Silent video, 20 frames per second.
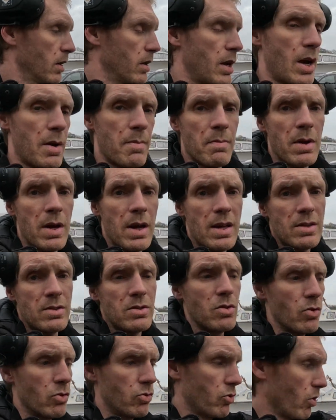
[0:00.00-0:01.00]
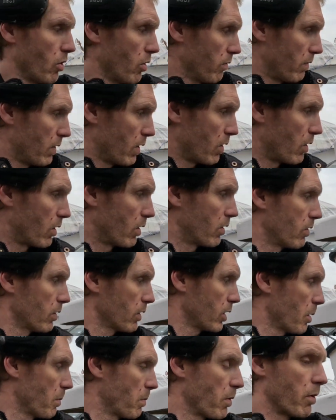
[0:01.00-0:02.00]
yeah, as usual, there are
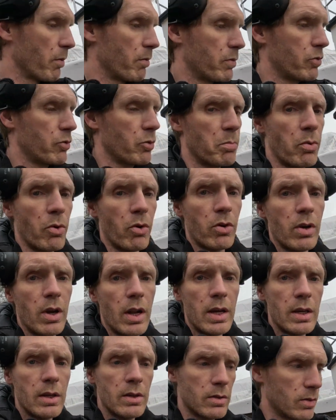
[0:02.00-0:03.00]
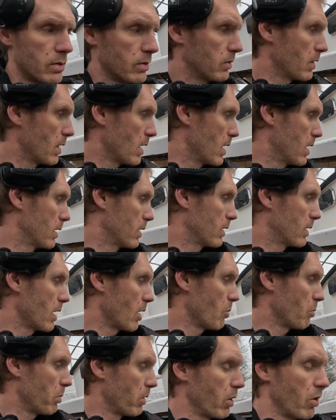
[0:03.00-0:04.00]
a couple of support links
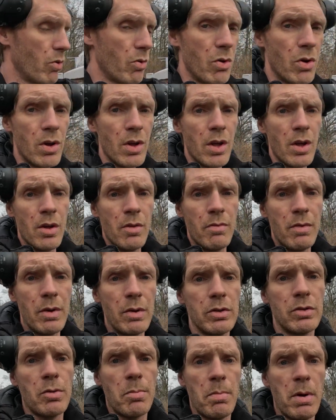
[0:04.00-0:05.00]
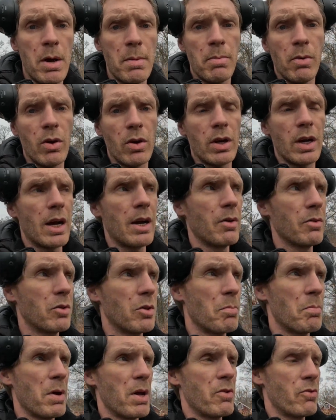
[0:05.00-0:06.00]
down below. There is a PayPal
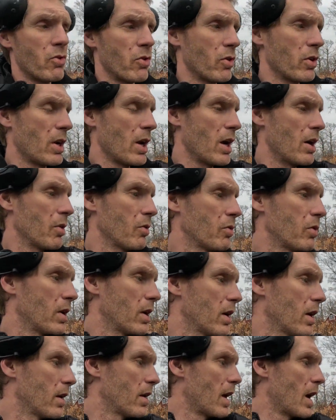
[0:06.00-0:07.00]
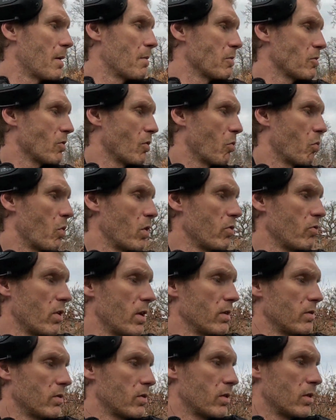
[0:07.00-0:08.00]
account, a Patreon account, and an Amazon
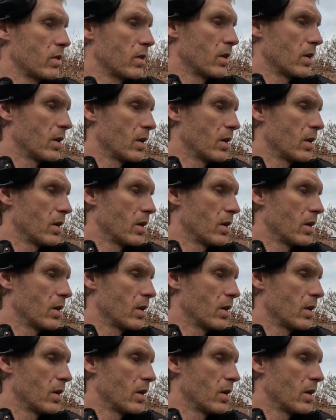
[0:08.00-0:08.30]
wishlist.